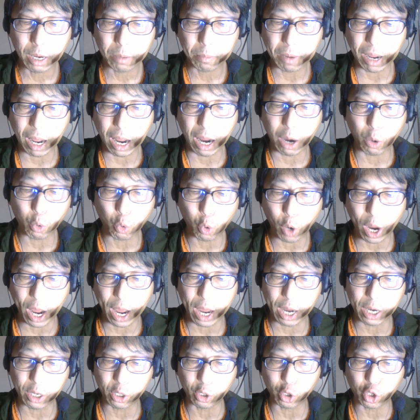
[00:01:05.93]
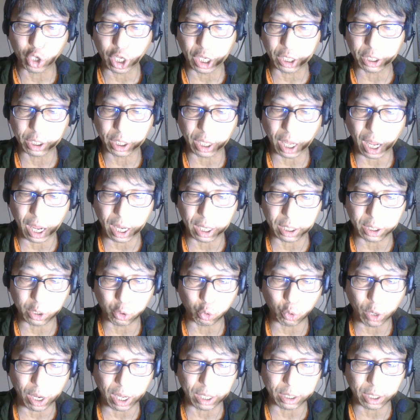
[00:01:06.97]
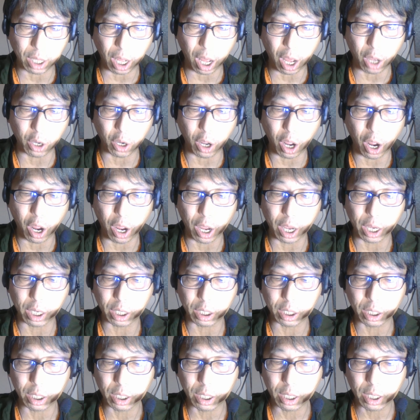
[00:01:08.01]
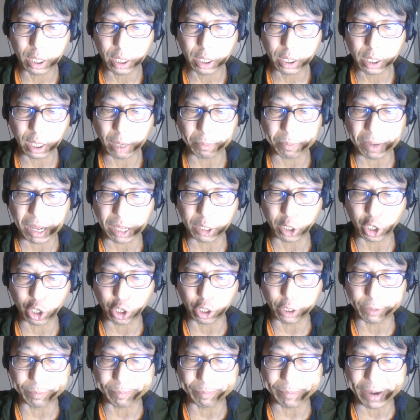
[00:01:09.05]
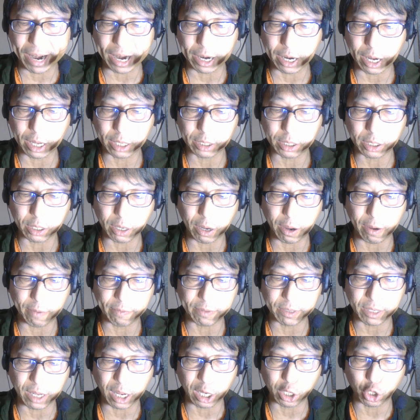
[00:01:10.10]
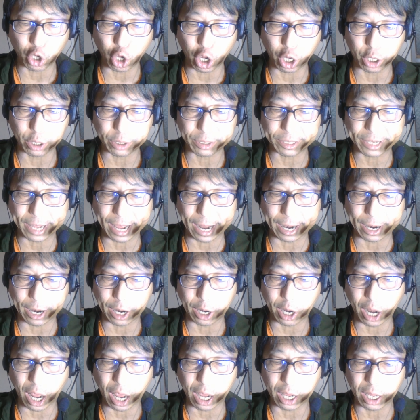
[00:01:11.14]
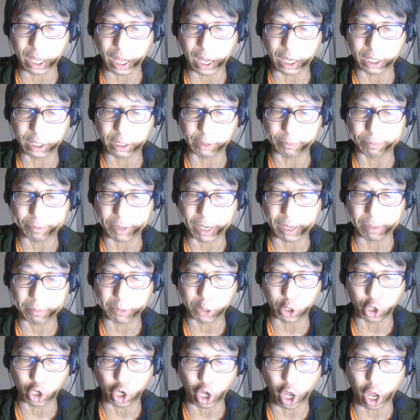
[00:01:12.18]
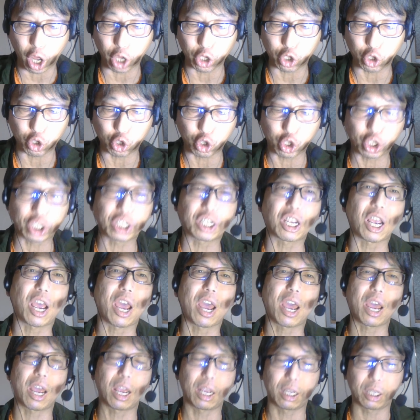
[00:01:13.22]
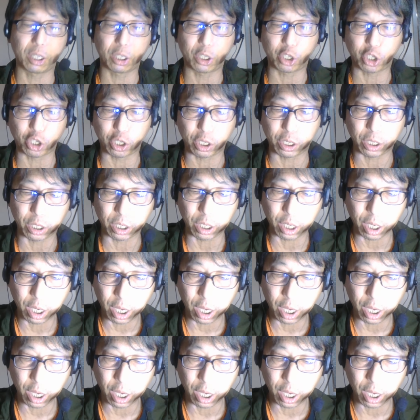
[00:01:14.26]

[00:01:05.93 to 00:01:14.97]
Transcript: But while this case was ongoing, the partisan balance of the North Carolina Supreme Court changed,